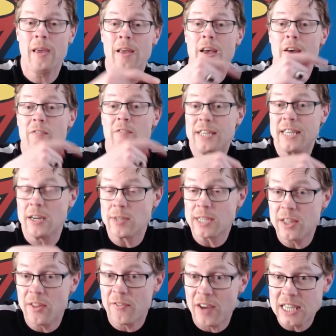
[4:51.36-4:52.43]
videos in the
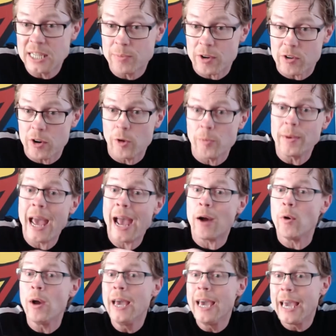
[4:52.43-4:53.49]
Facebook group. Now,
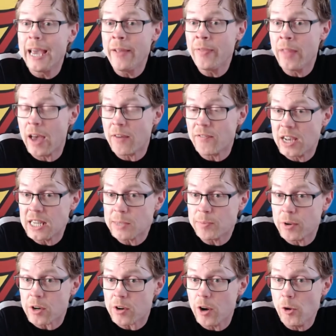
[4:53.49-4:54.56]
in that Facebook
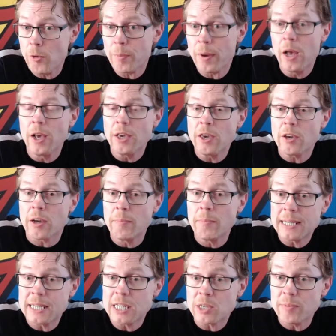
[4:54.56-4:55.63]
group, you can
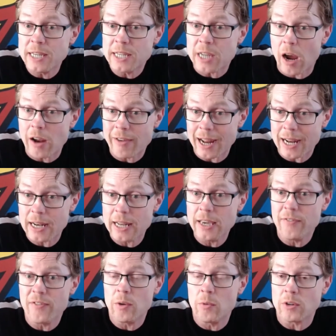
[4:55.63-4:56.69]
message me directly if you
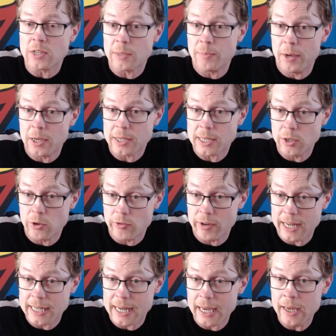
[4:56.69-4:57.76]
want a personal
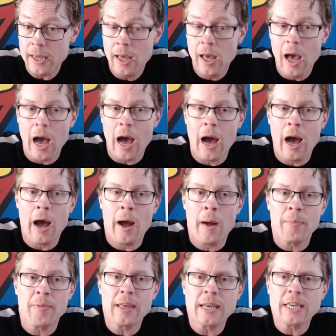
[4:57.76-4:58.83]
reading.
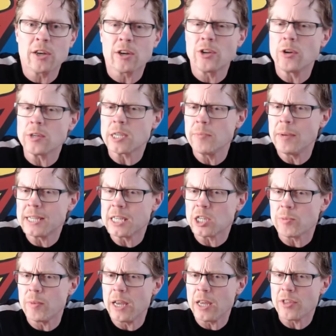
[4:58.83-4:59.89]
You can also message
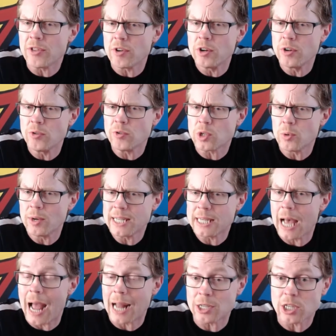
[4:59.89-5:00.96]
me through Twitter
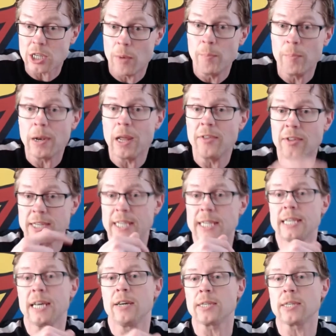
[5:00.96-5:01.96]
and Tumblr. The details are